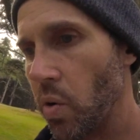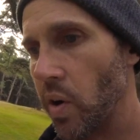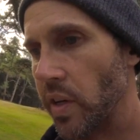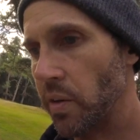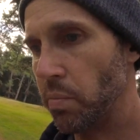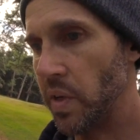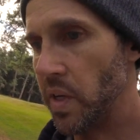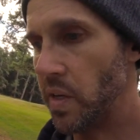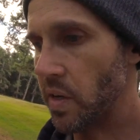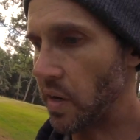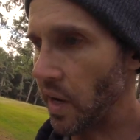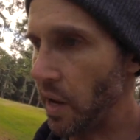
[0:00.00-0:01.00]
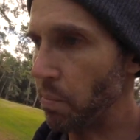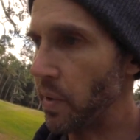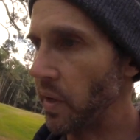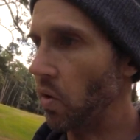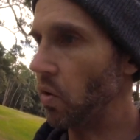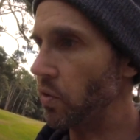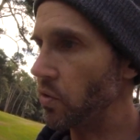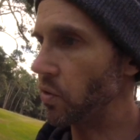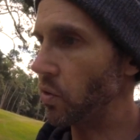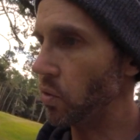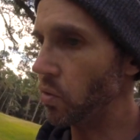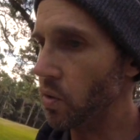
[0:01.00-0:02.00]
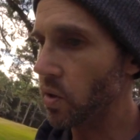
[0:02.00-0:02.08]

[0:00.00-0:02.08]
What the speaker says: I can be clamping onto